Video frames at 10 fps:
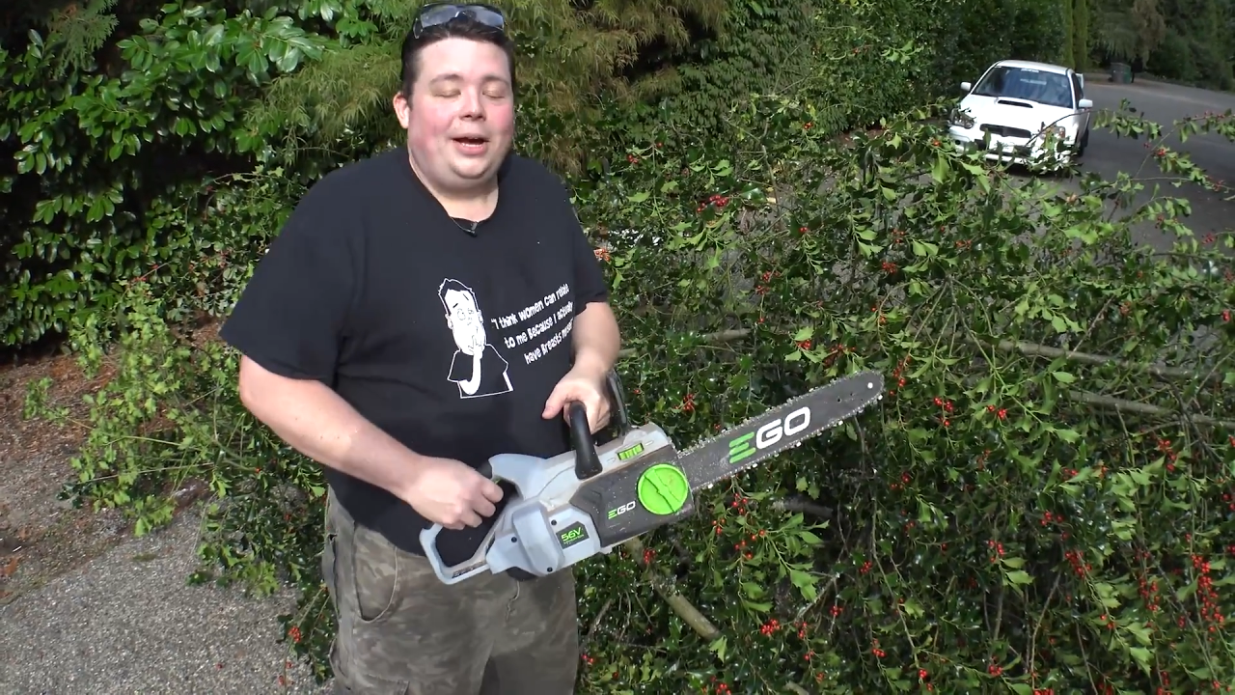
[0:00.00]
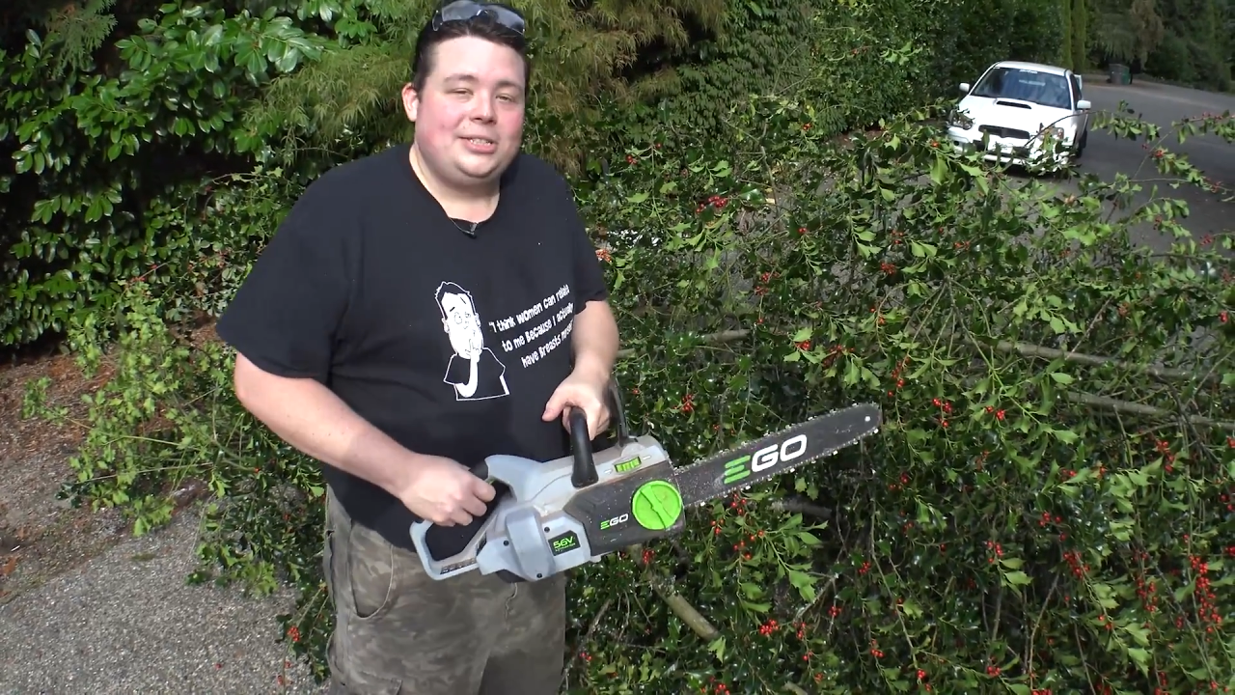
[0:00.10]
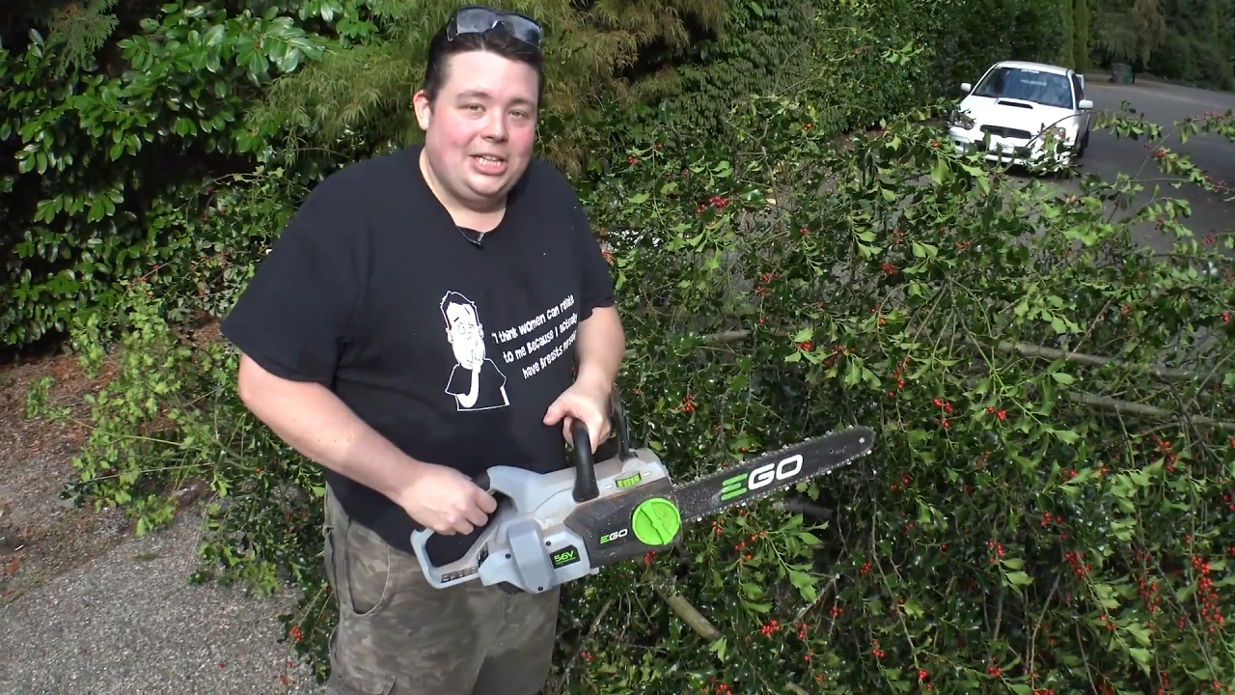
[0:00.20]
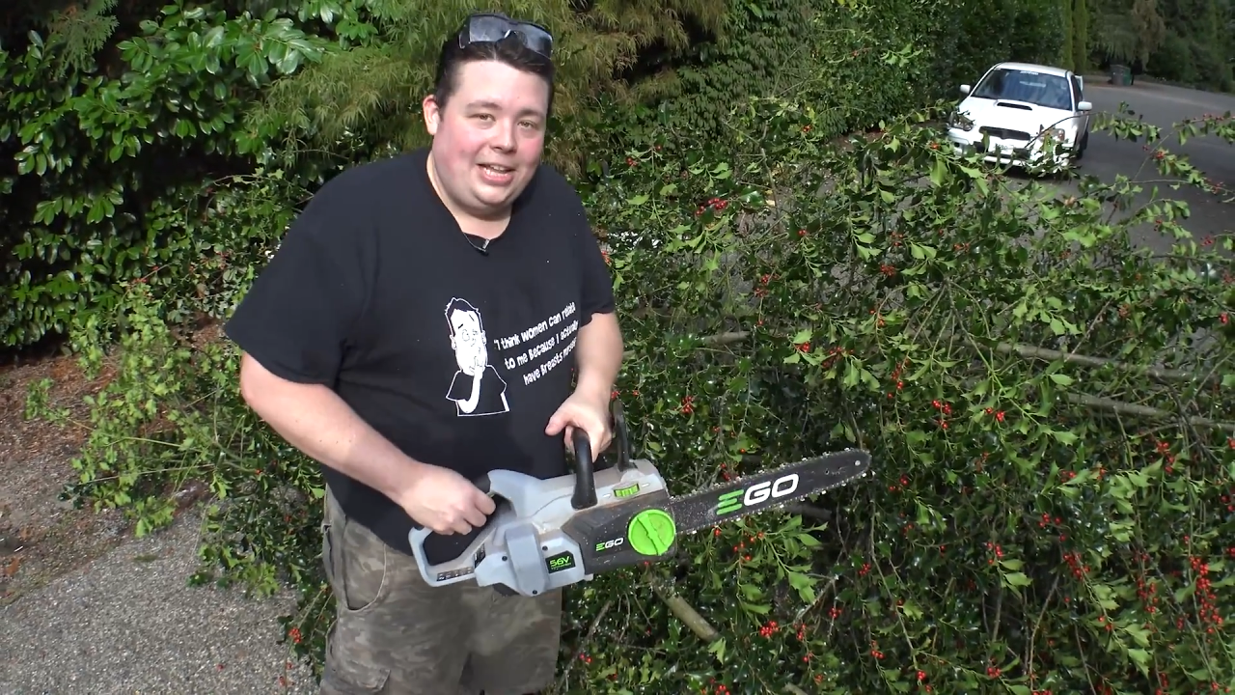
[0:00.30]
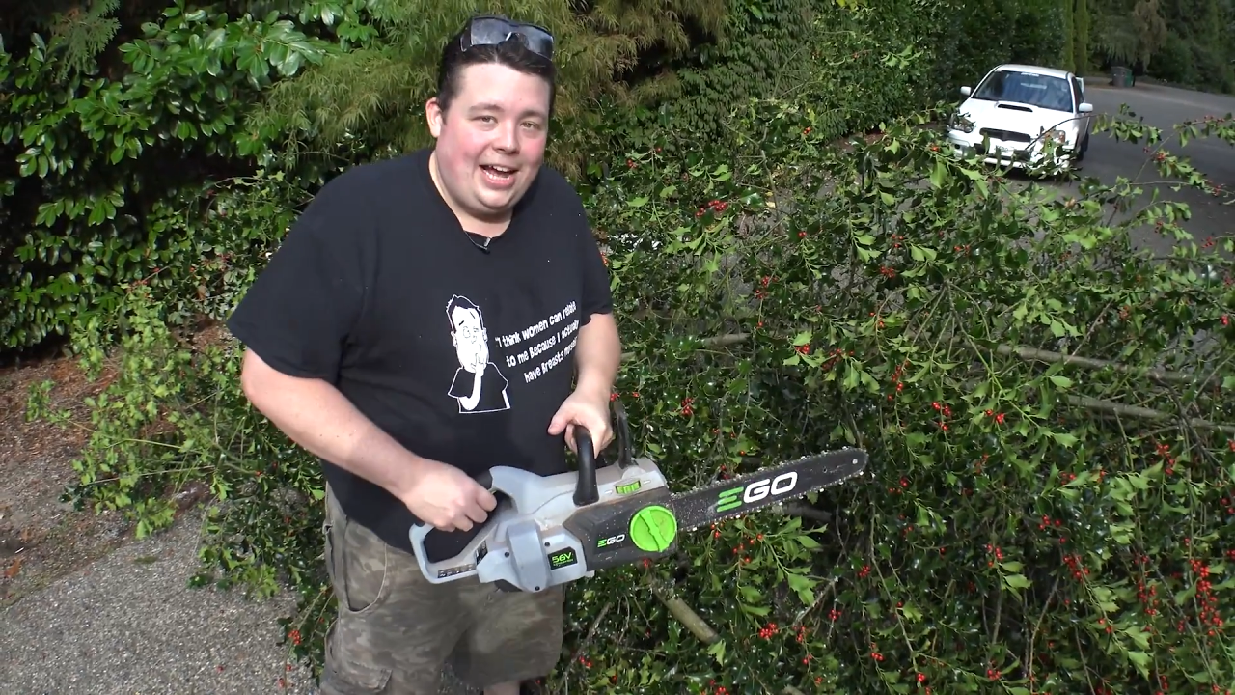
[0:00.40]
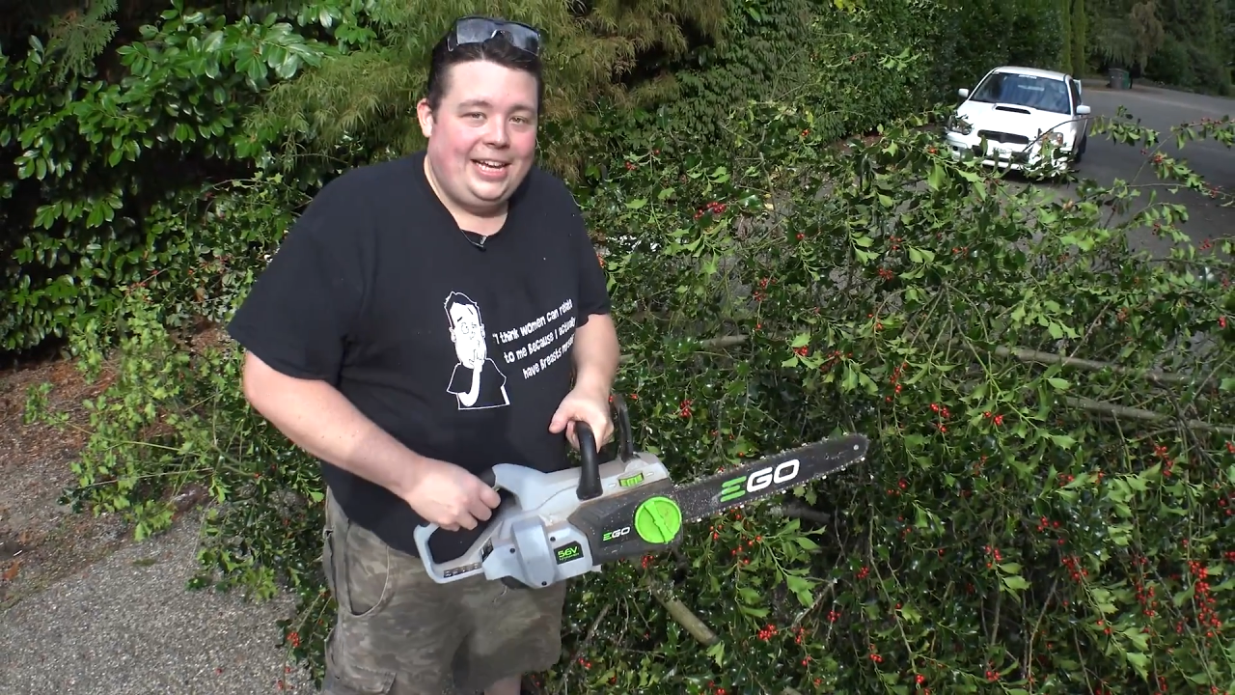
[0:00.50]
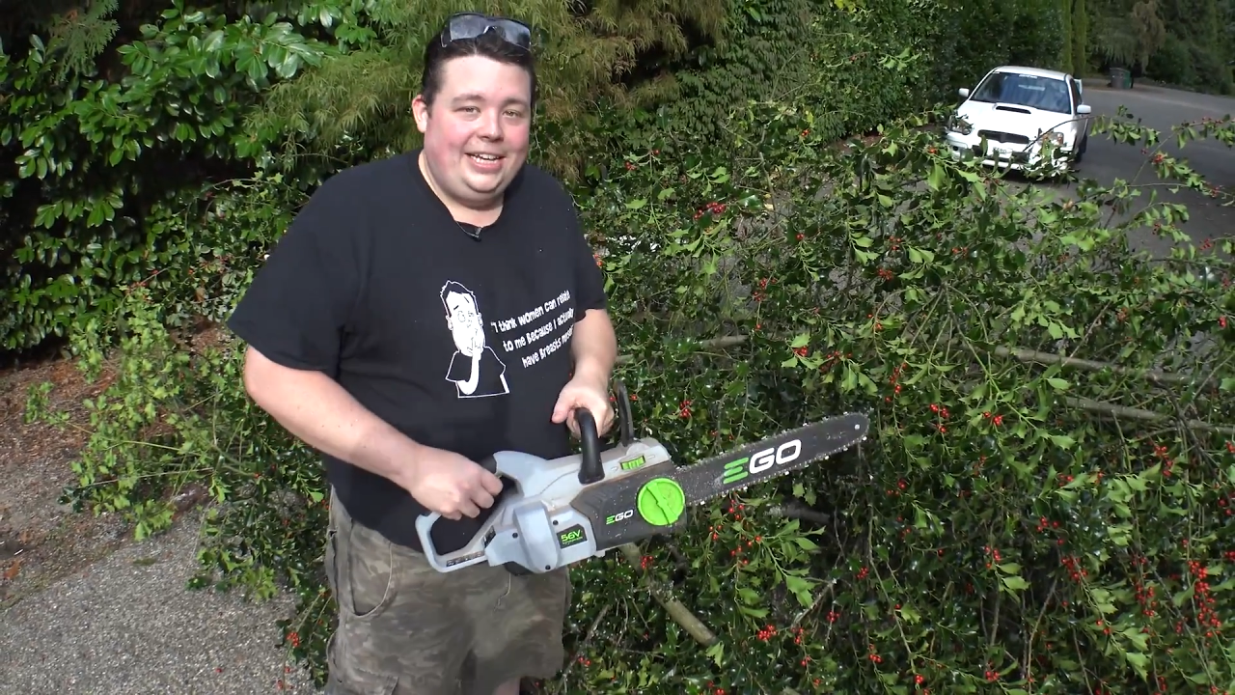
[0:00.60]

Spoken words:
that was a lot